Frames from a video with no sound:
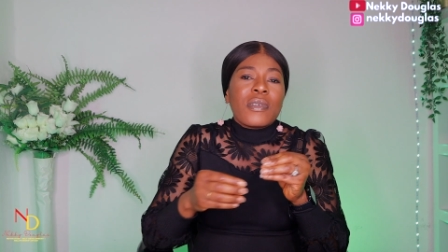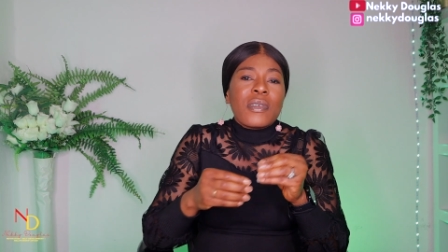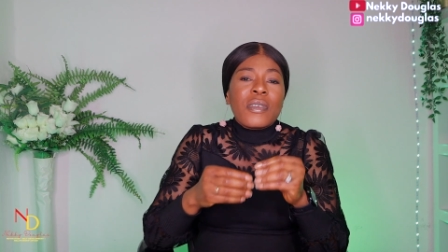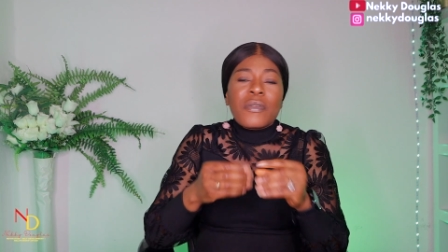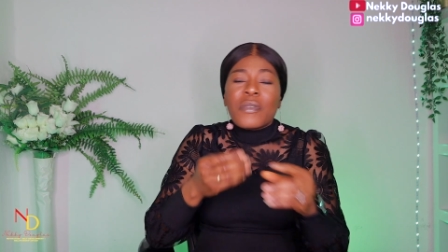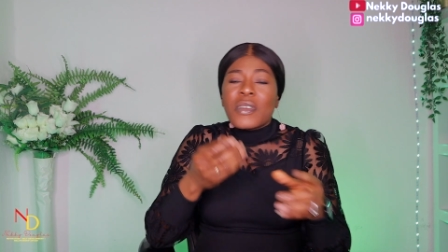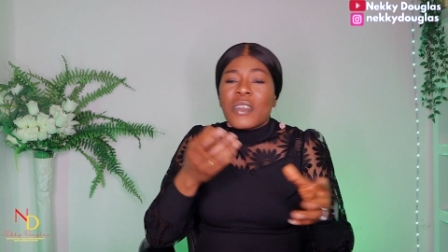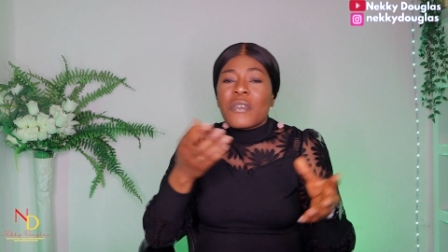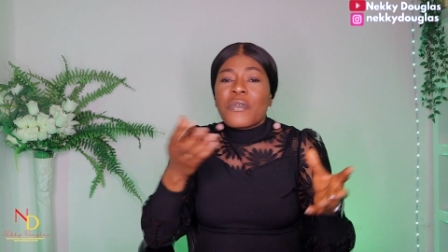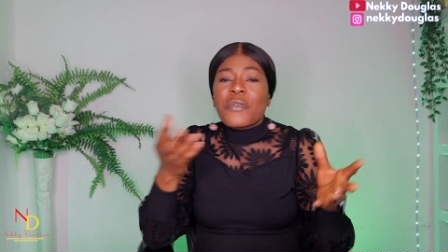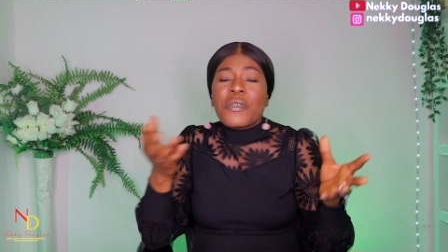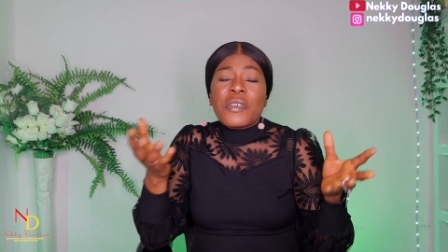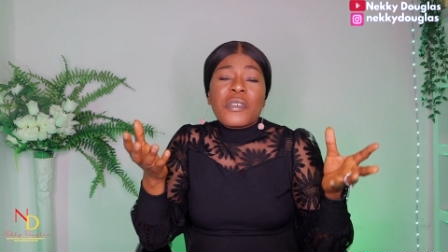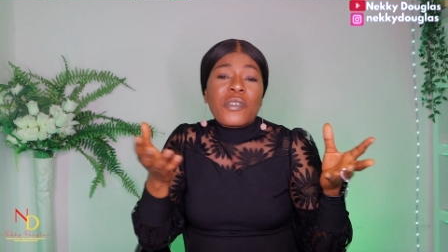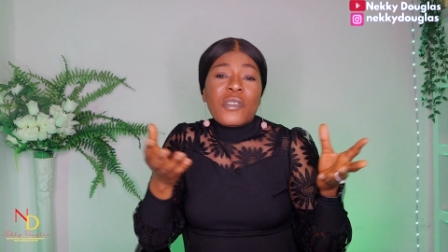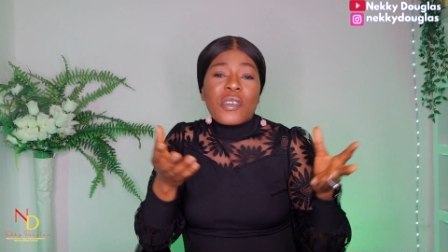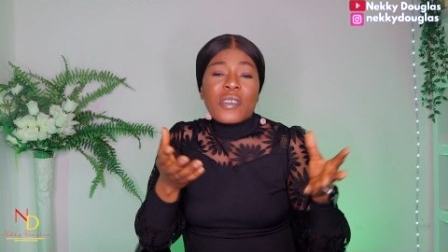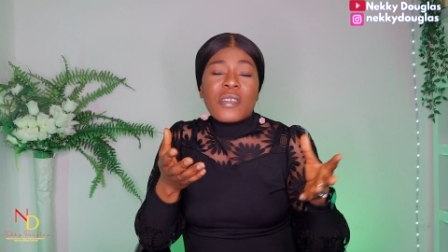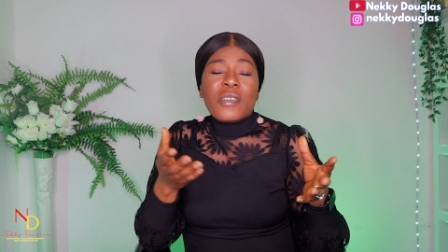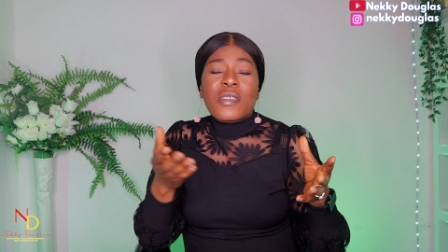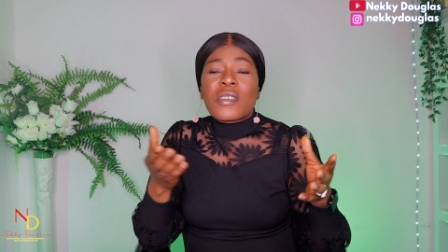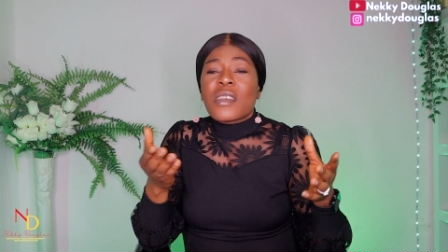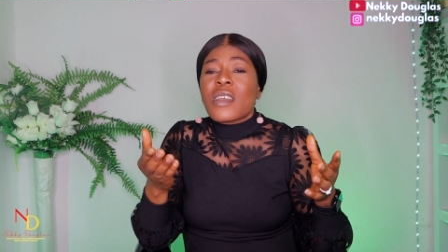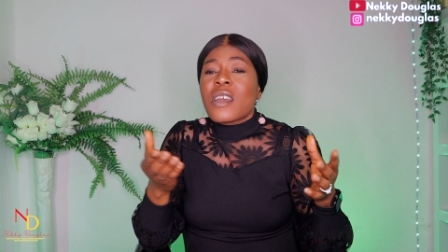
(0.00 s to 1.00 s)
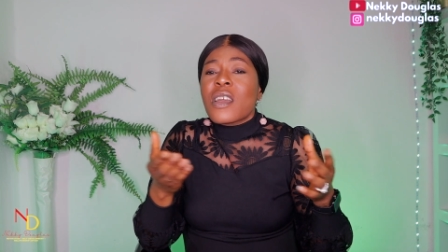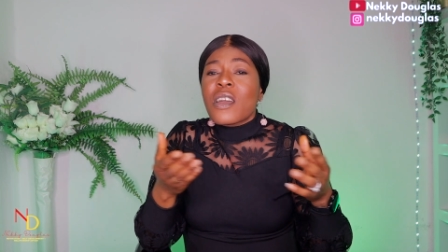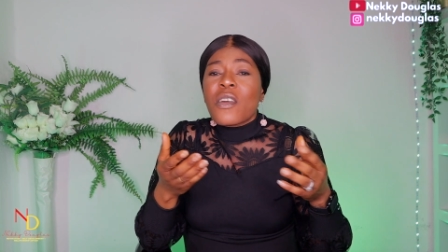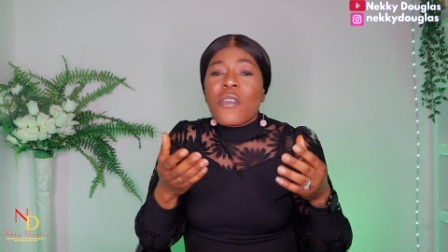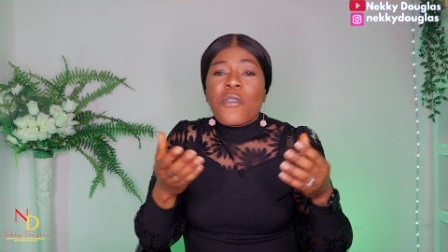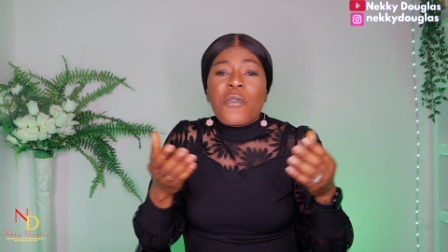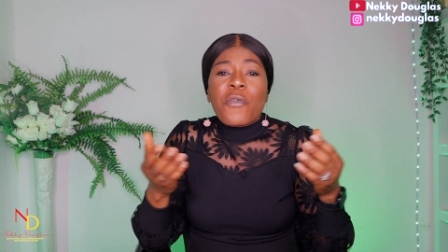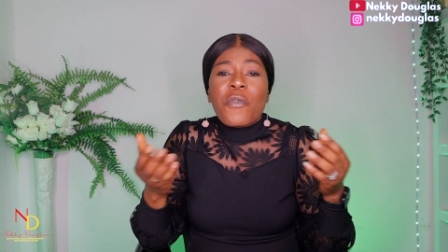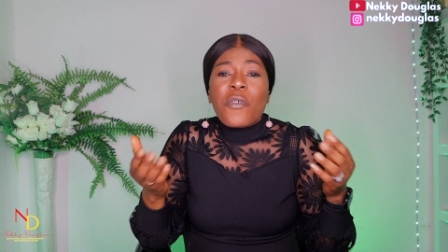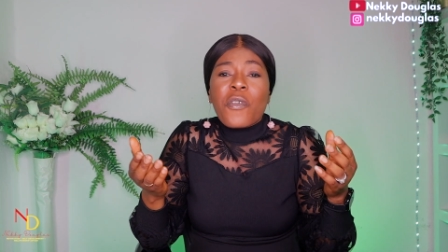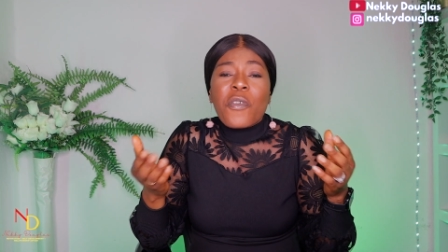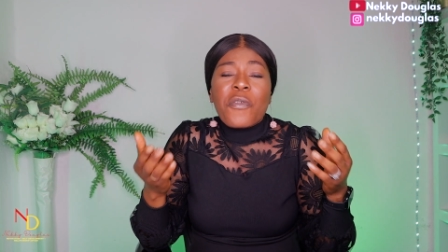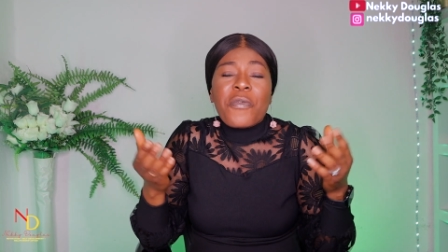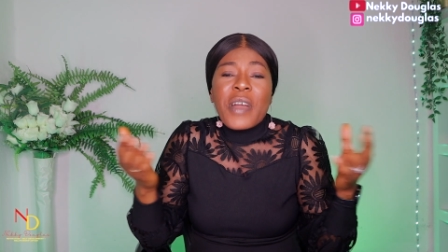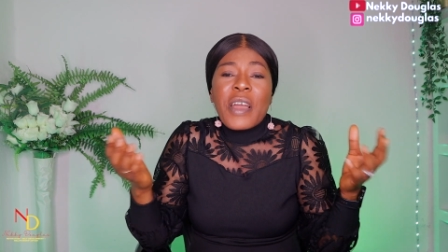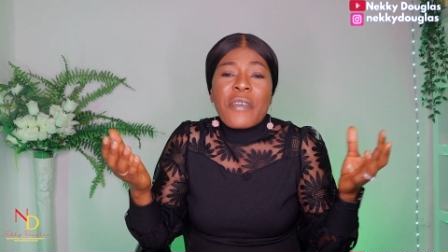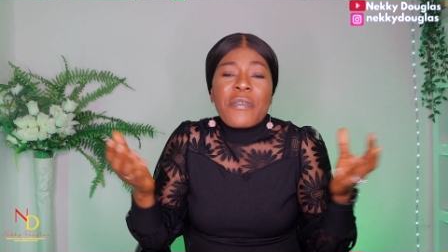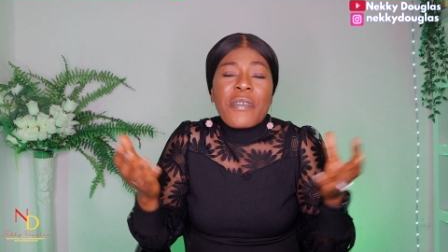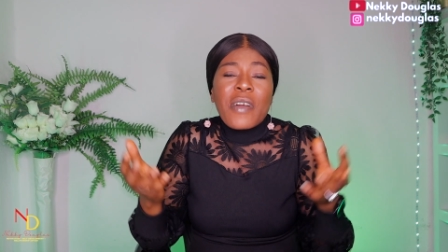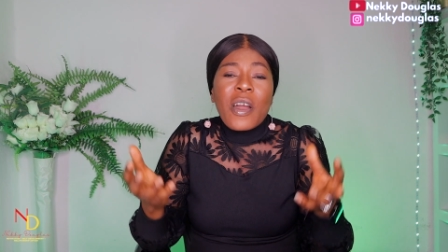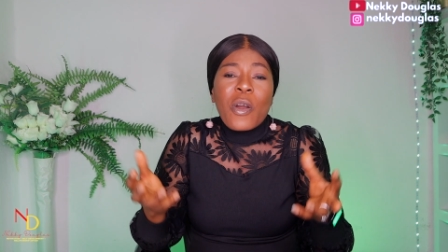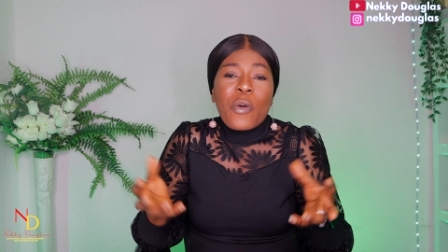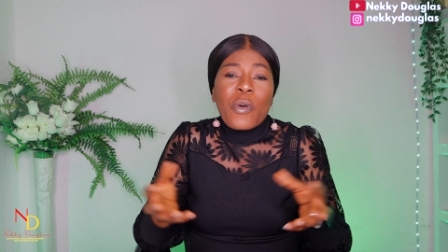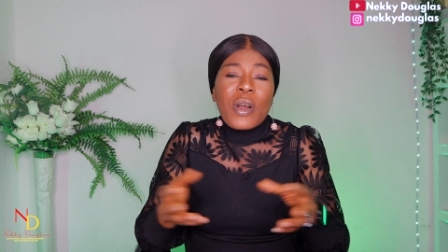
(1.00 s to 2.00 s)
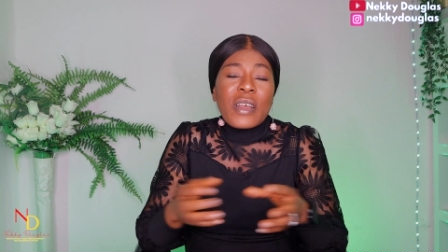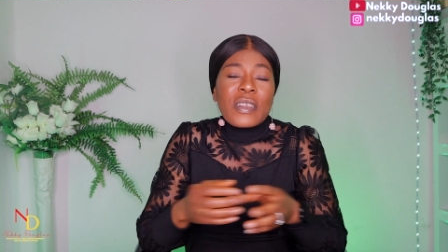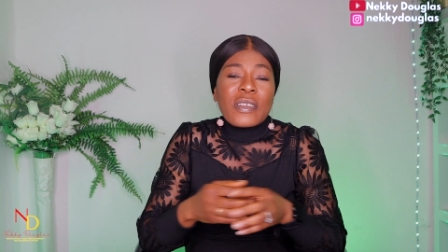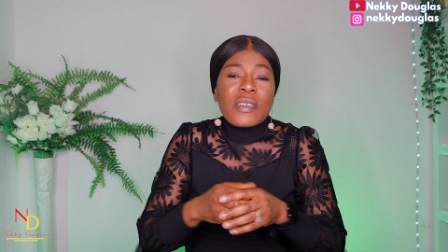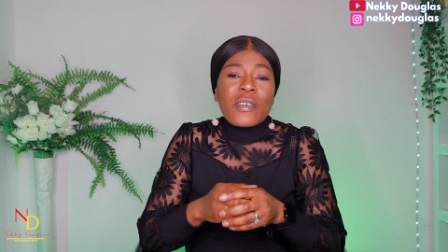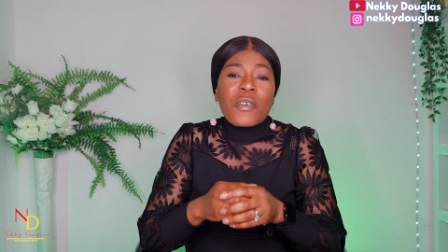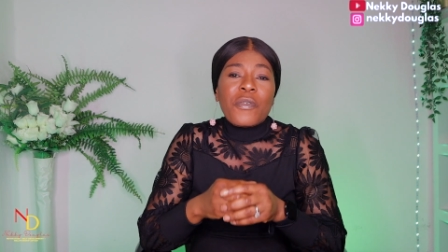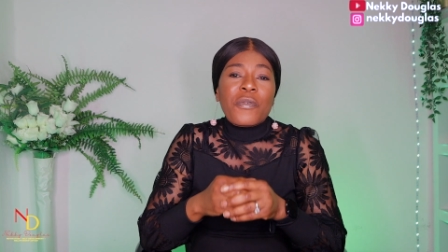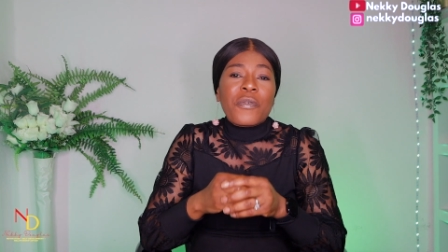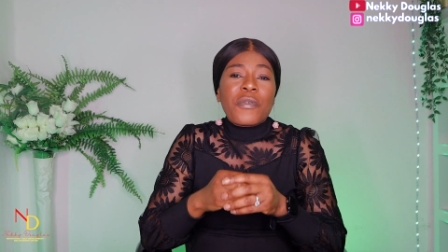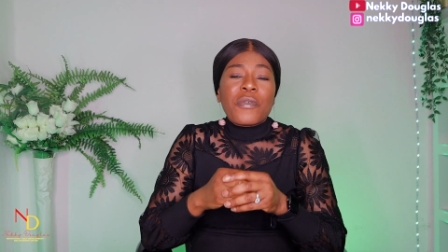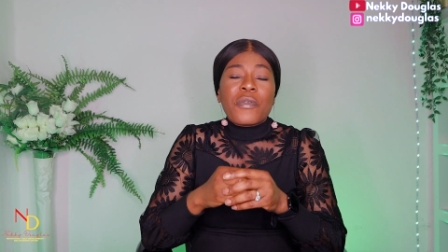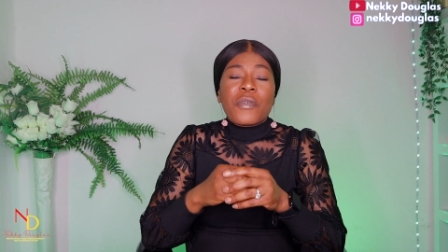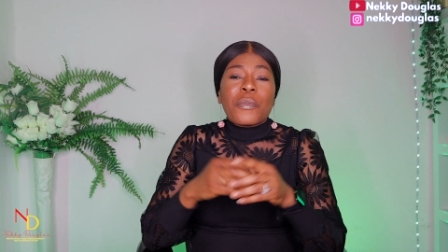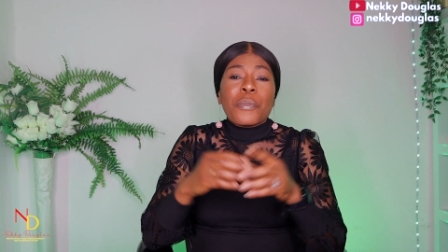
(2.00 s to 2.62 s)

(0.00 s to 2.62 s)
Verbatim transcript: Even if it's just four five hours of